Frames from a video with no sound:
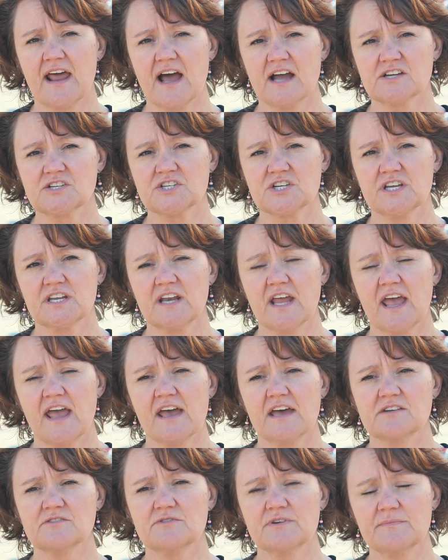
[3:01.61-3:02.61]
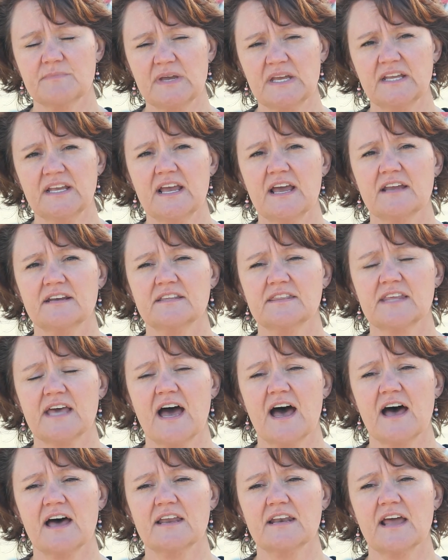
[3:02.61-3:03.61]
action and remediated
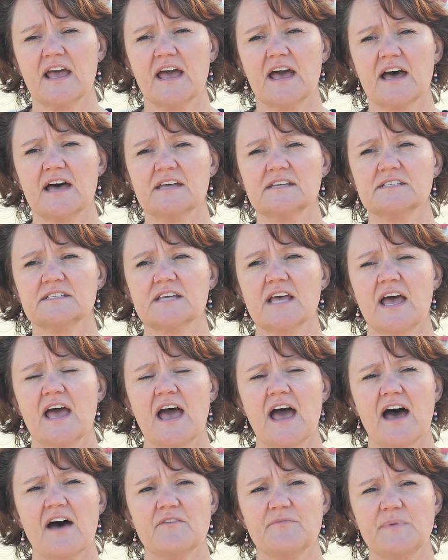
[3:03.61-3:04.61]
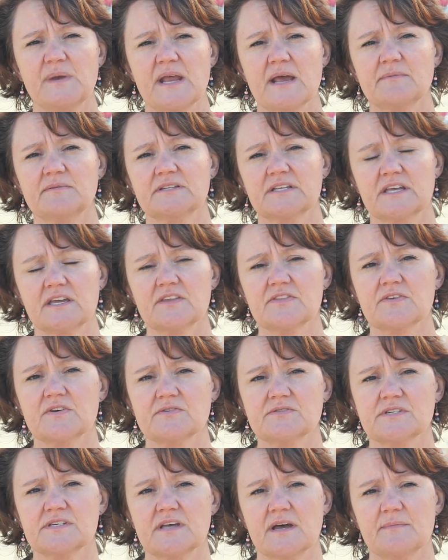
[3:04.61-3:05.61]
that and have been able to get
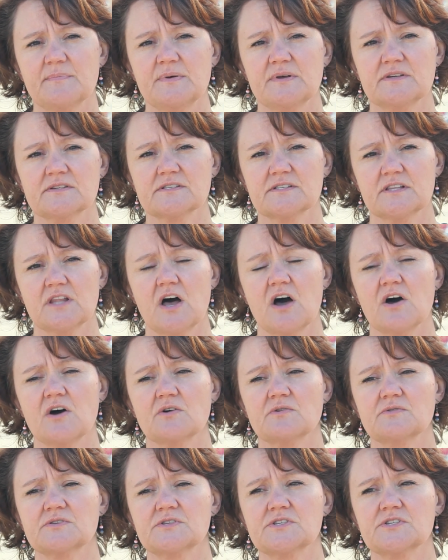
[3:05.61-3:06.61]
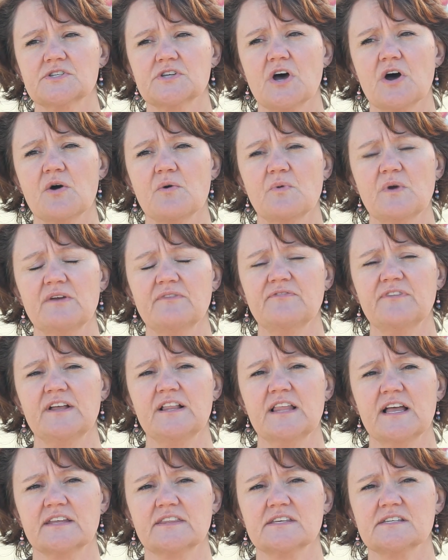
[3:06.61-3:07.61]
those samples low. So we feel
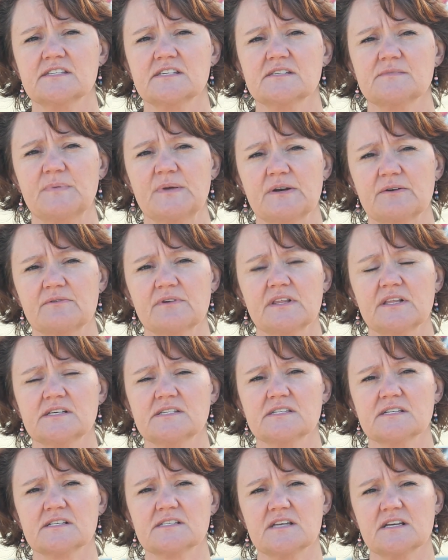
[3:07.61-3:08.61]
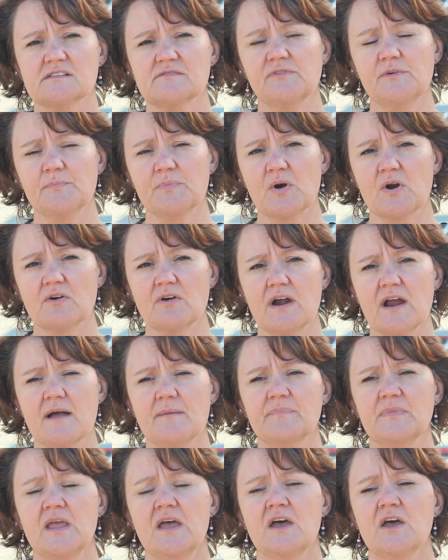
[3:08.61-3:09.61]
like this has been a really successful program.